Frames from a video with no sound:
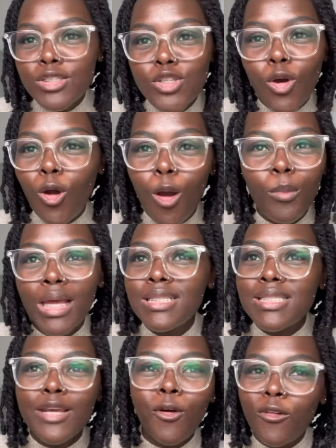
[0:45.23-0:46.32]
to your
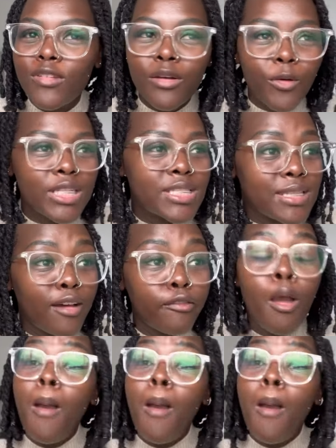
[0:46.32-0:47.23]
comments and all that great stuff.